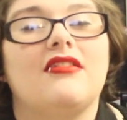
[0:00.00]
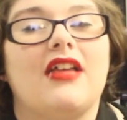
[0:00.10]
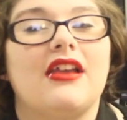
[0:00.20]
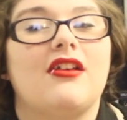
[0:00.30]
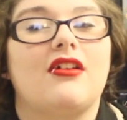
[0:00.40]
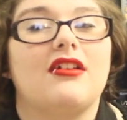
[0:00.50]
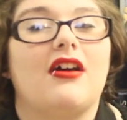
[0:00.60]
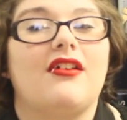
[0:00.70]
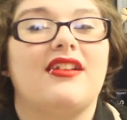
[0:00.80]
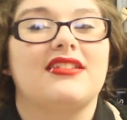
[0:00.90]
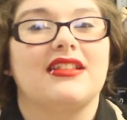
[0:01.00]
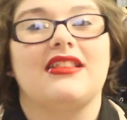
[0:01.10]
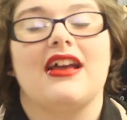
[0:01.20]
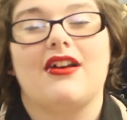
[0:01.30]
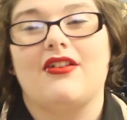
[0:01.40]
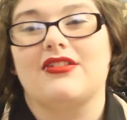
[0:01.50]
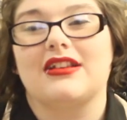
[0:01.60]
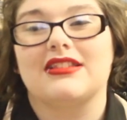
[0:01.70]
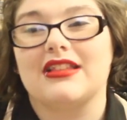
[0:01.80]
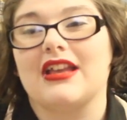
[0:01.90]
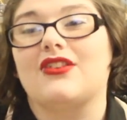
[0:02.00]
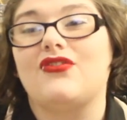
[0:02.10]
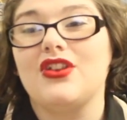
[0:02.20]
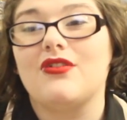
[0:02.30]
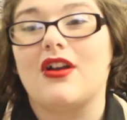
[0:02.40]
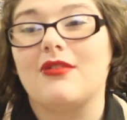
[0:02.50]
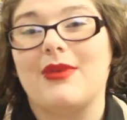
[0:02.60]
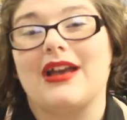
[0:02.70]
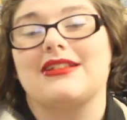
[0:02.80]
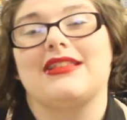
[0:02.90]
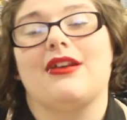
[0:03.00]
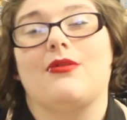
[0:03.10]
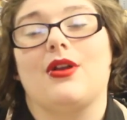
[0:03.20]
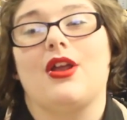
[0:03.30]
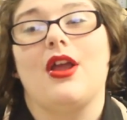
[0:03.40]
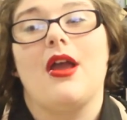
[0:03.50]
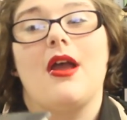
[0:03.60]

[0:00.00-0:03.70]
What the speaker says: like on a select few hardbacks that were